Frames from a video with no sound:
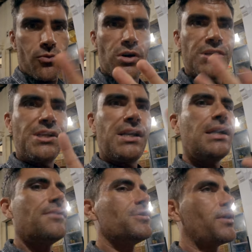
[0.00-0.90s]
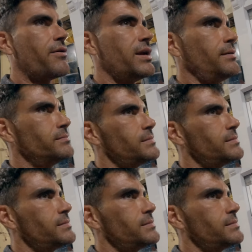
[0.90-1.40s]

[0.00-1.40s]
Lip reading: watching, if there are any,